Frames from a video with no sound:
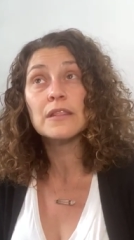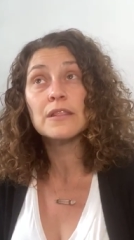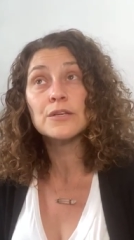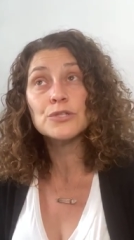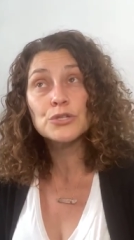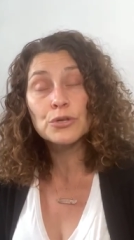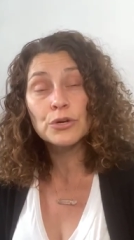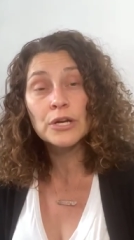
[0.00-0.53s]
the
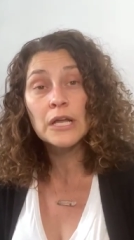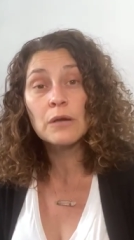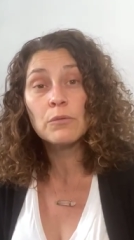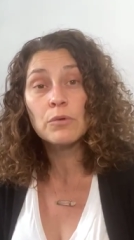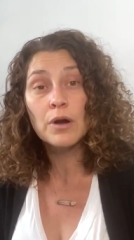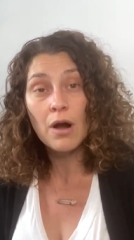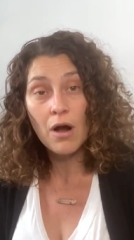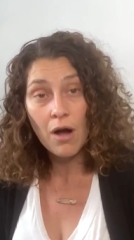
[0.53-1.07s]
journey
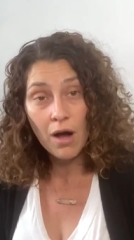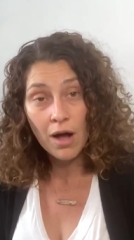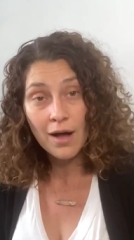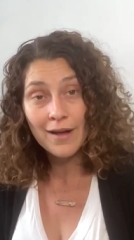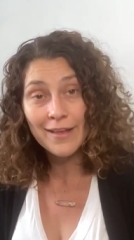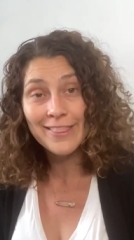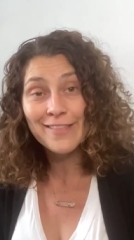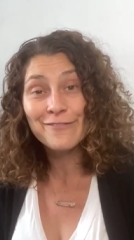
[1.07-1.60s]
we're
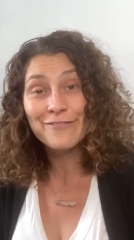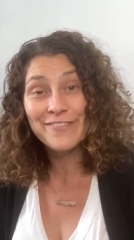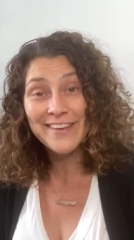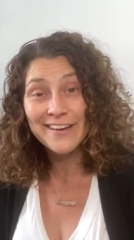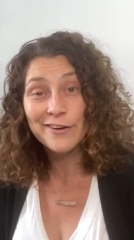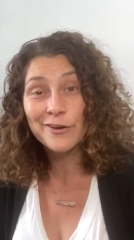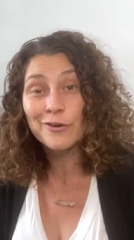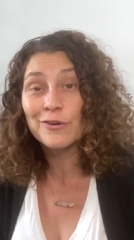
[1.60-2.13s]
on, the
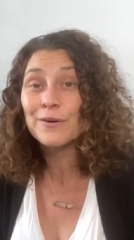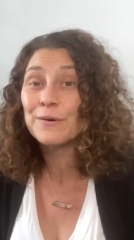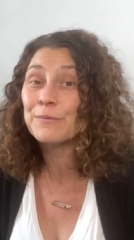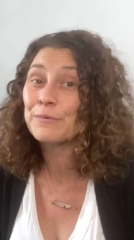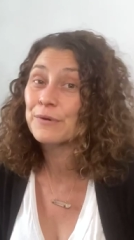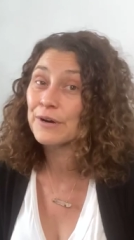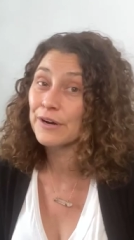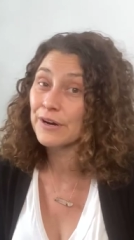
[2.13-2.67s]
vehicle
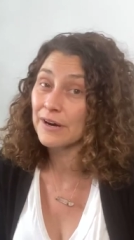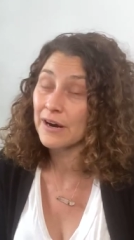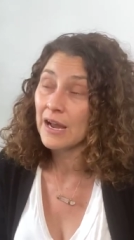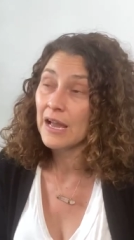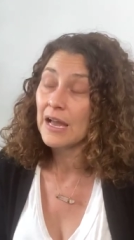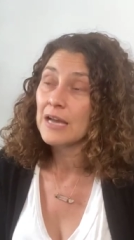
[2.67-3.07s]
we're